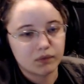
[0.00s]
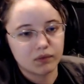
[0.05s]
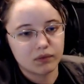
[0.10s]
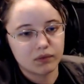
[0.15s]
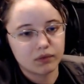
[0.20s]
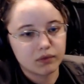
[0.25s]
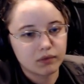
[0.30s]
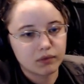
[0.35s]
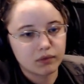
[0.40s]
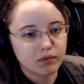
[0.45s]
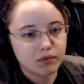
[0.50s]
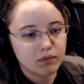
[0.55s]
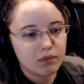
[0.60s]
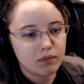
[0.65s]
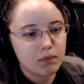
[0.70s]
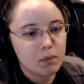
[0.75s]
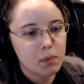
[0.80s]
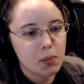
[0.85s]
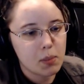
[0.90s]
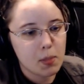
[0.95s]
Yeah, and then
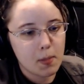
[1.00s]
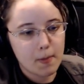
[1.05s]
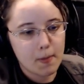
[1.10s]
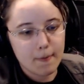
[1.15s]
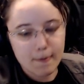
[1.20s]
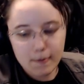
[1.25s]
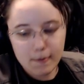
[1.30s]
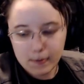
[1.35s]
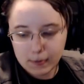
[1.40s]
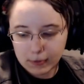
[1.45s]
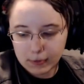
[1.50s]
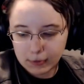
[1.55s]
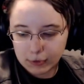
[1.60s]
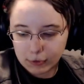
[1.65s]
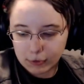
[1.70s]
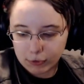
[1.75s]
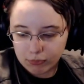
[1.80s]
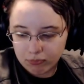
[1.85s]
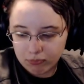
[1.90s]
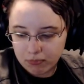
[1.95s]
they tend to
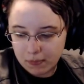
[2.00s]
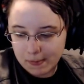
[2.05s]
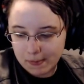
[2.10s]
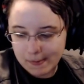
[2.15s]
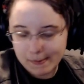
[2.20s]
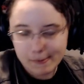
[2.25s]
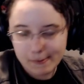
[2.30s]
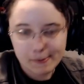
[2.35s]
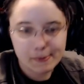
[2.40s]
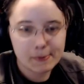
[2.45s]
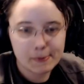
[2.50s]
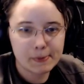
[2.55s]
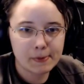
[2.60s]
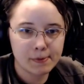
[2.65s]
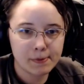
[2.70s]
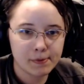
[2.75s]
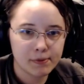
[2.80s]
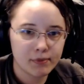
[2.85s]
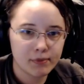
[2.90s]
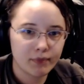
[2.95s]
sneak in adult
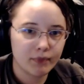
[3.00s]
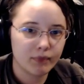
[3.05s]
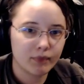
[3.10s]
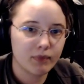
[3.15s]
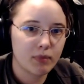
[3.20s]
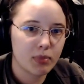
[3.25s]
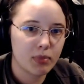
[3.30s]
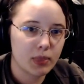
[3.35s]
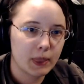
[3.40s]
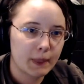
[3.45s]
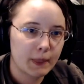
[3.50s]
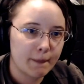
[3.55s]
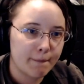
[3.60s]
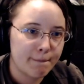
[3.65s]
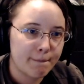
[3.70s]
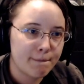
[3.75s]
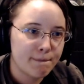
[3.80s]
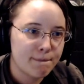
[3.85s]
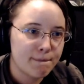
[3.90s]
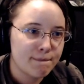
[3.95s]
jokes in cartoons
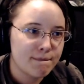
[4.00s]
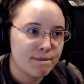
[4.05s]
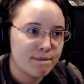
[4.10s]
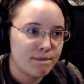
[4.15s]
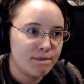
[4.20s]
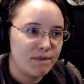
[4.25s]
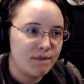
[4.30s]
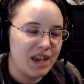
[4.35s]
because